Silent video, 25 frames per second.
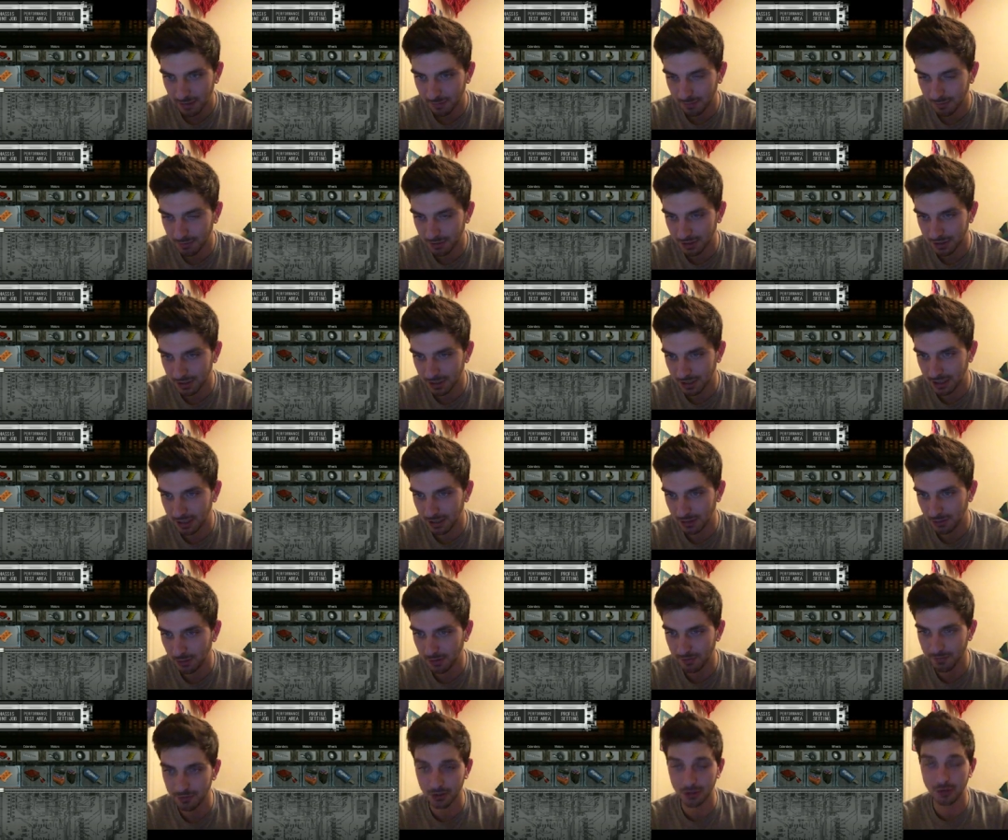But uh,
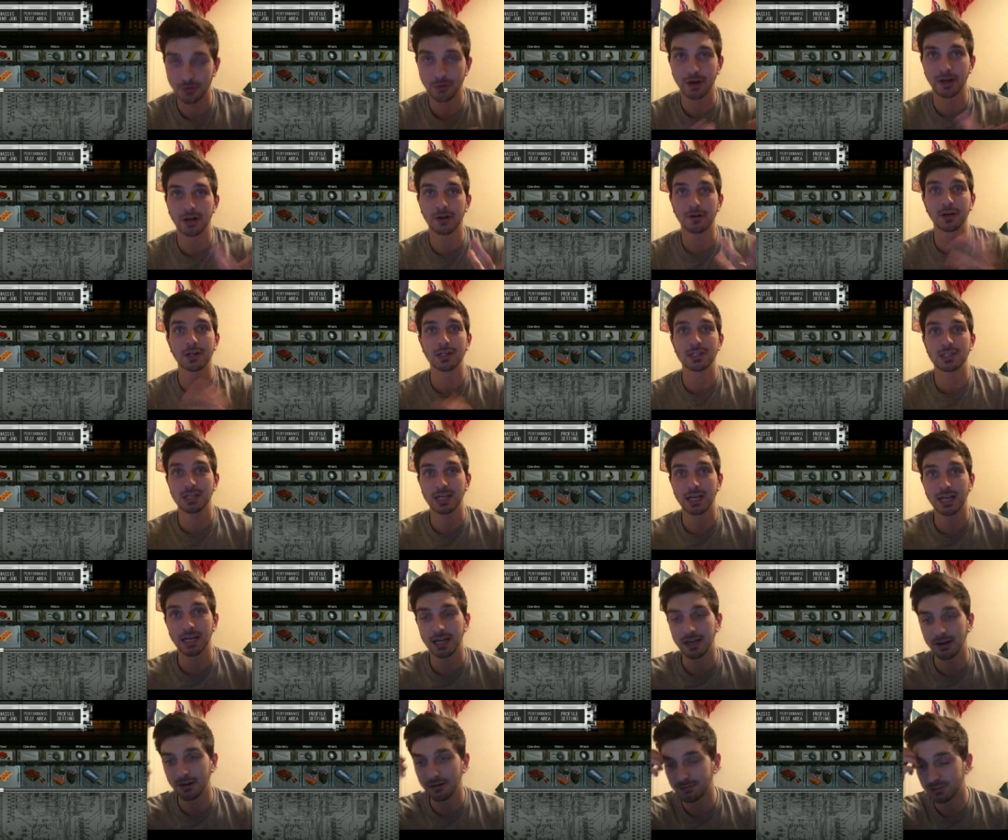whoever the creator is,
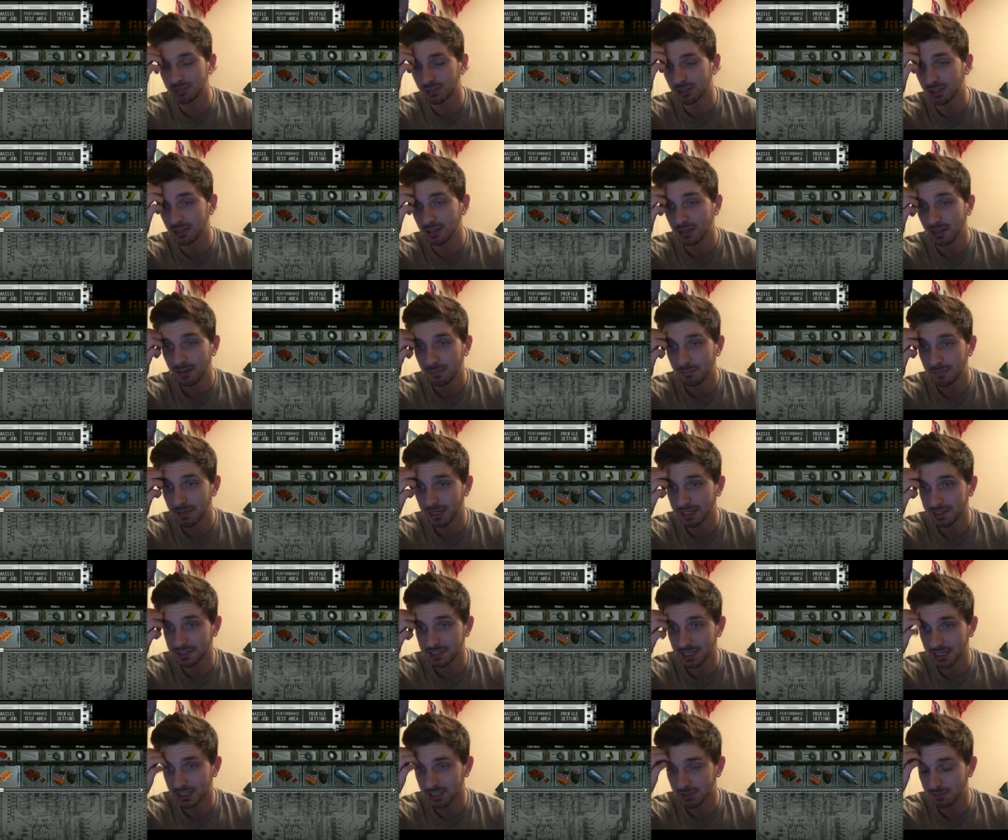again, I'll have to make a
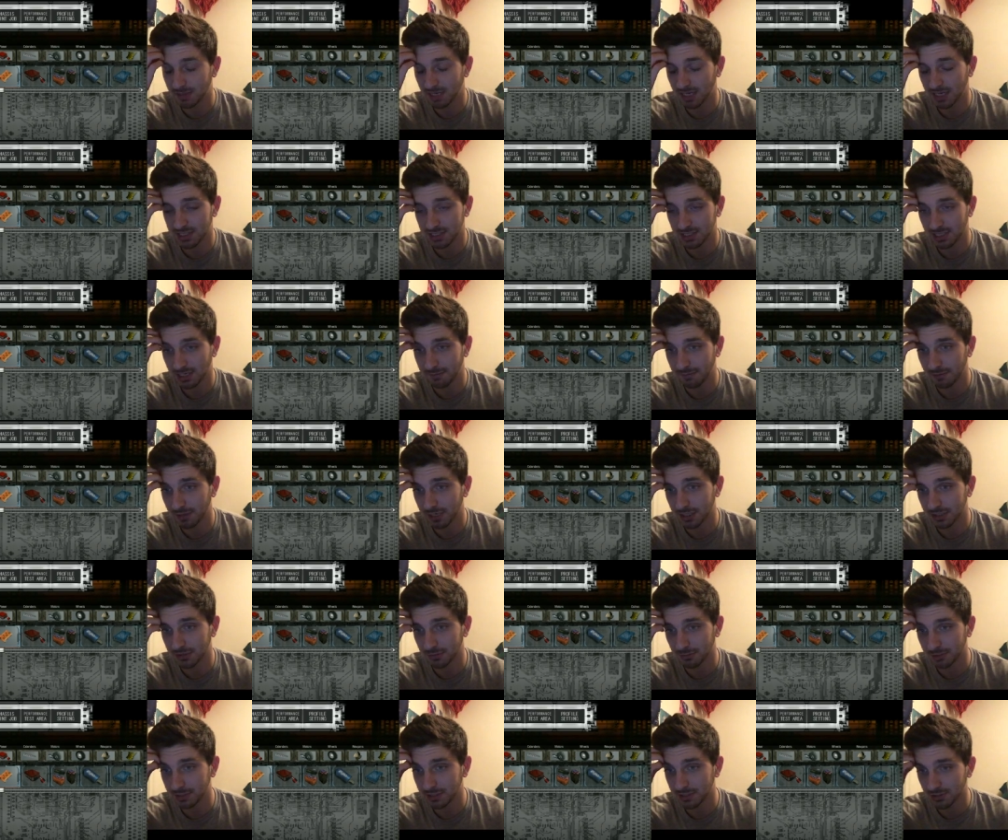text box. I
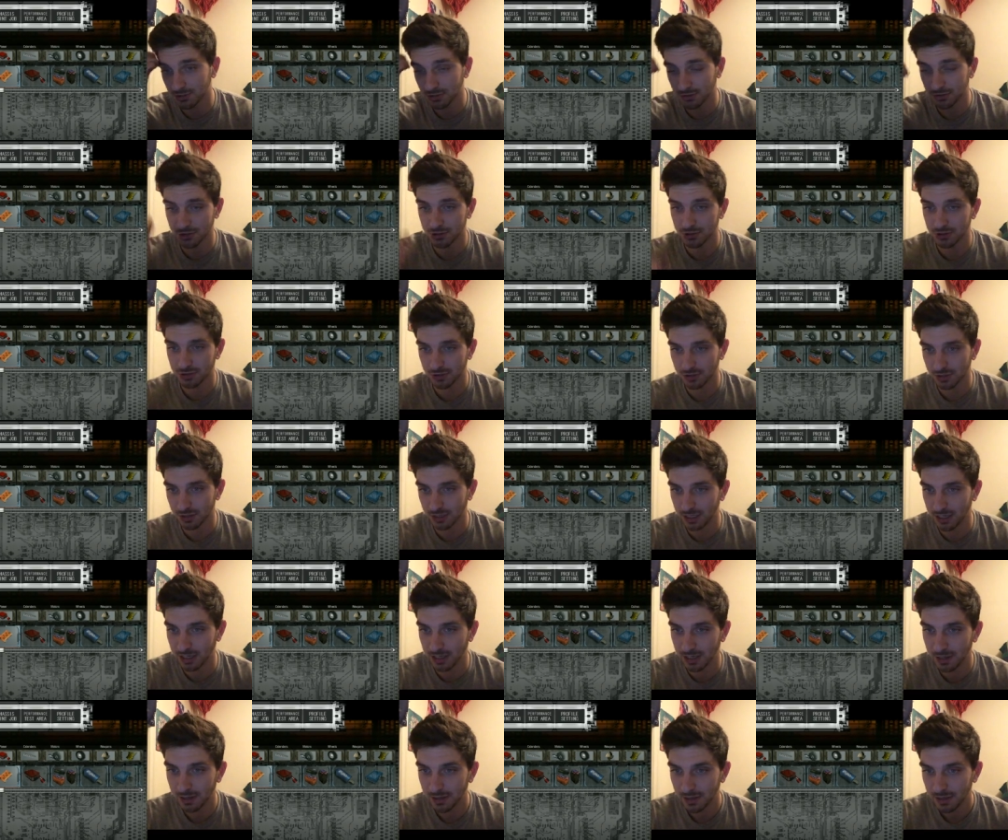forgot to research
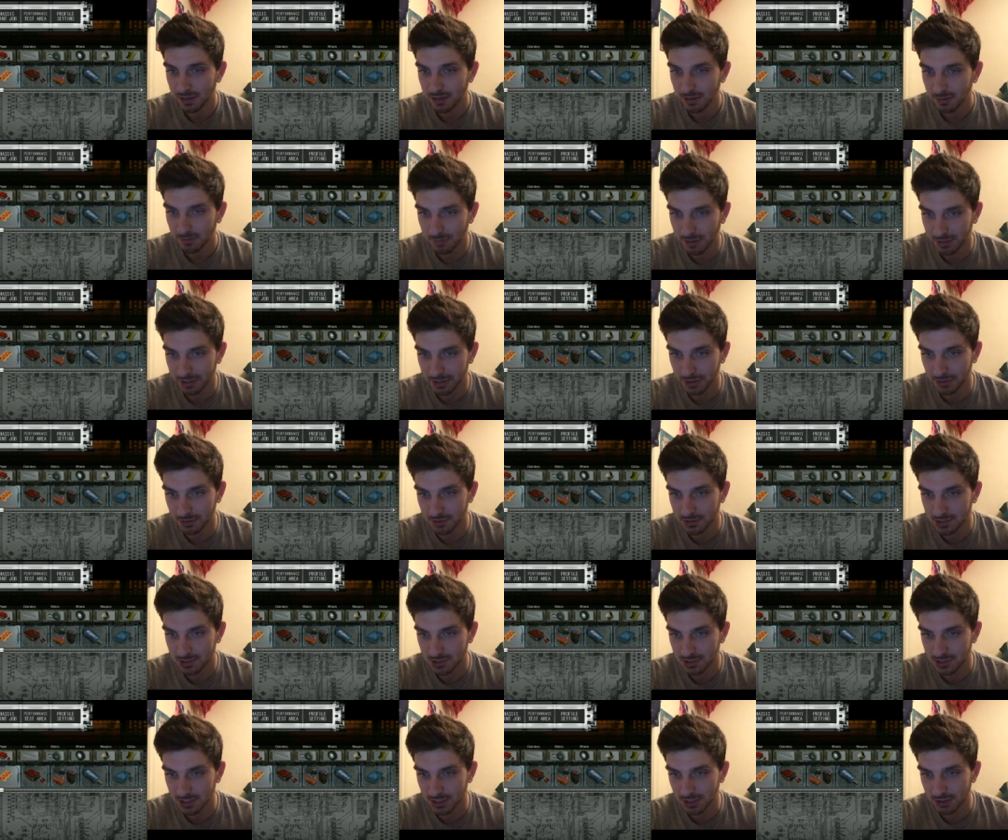uh, my
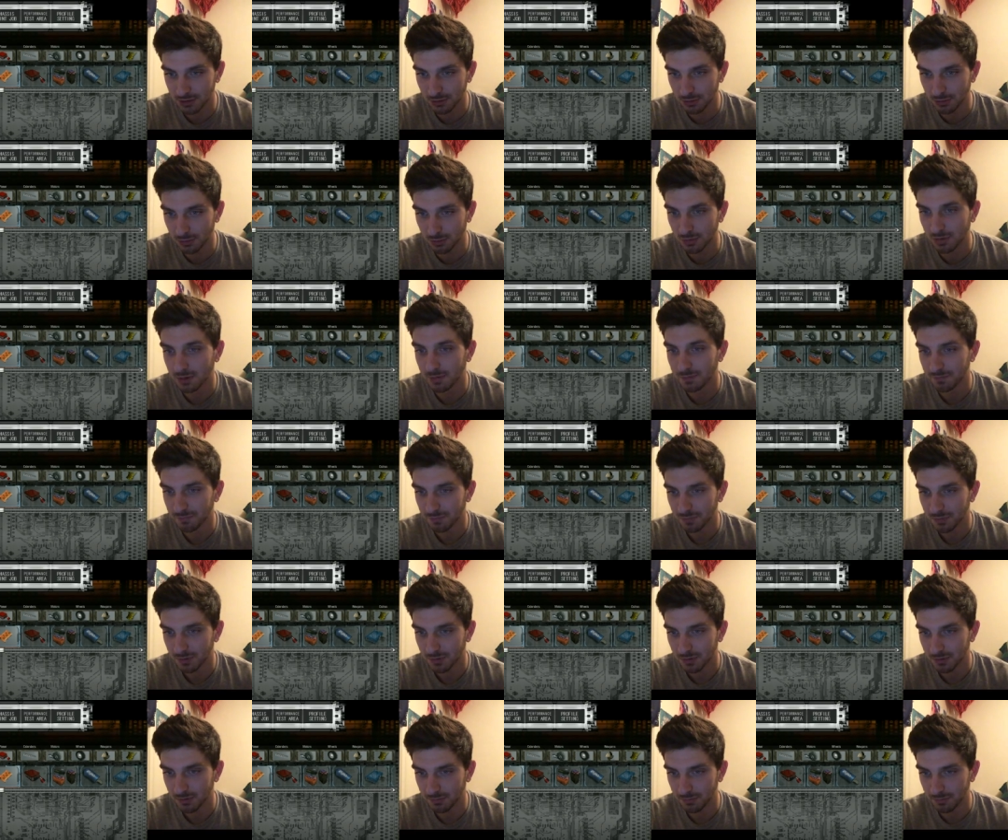notes to see who
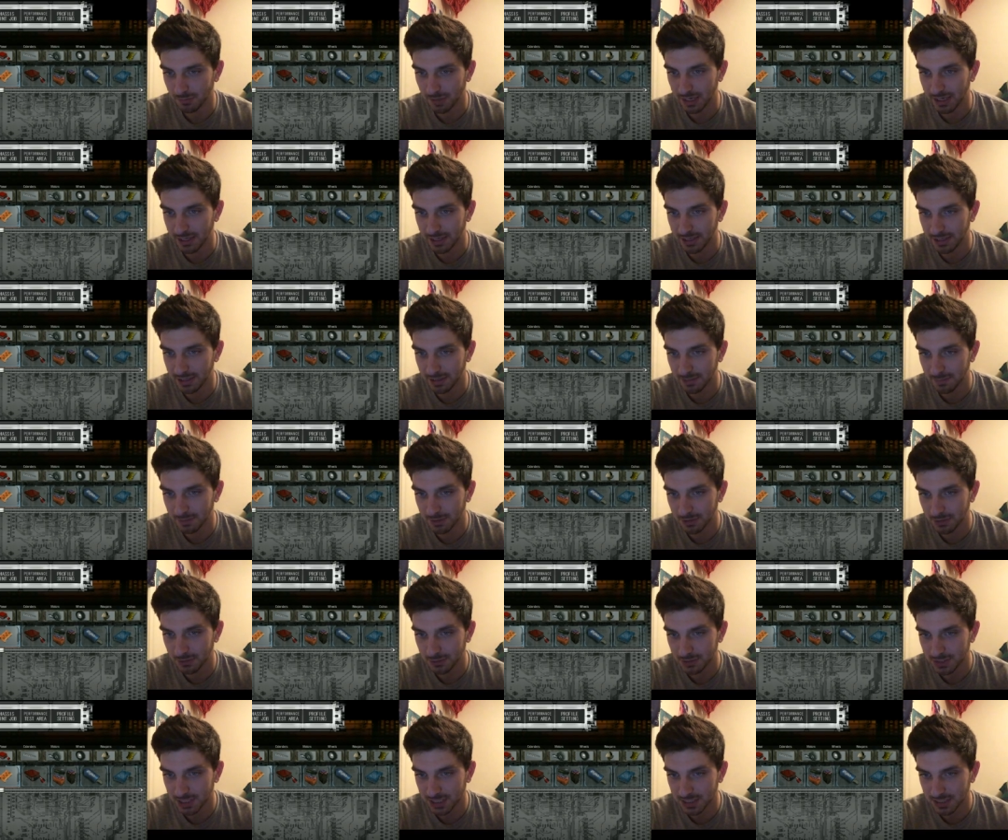made him and
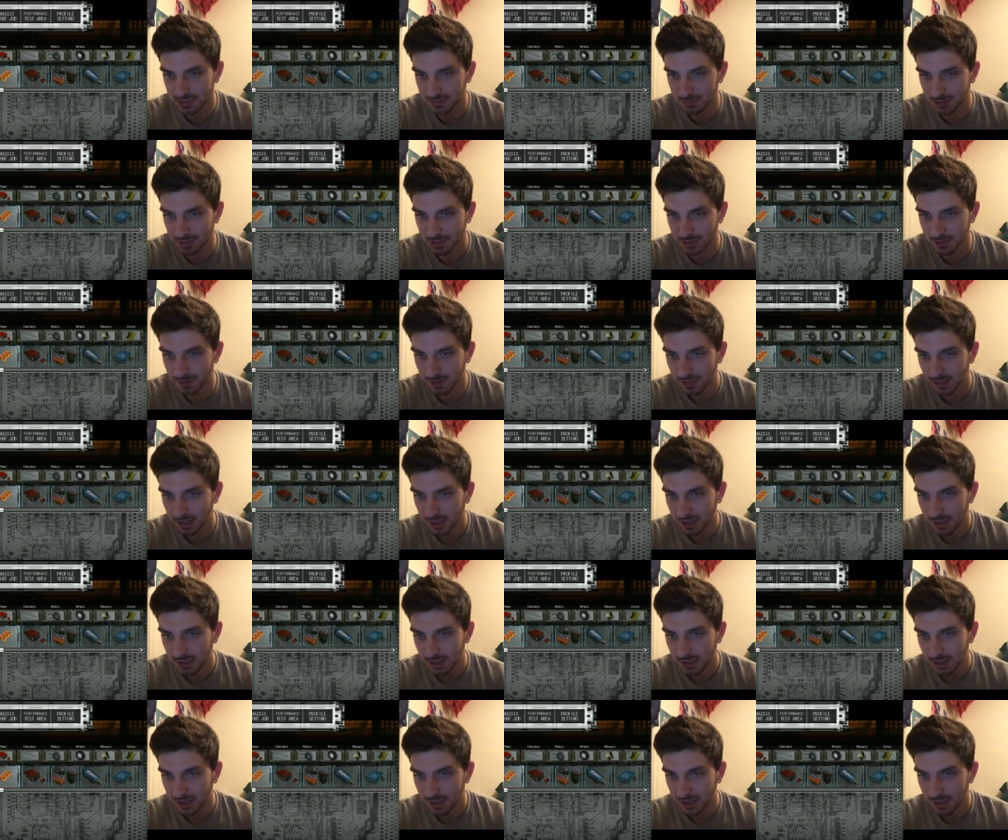who sent him in.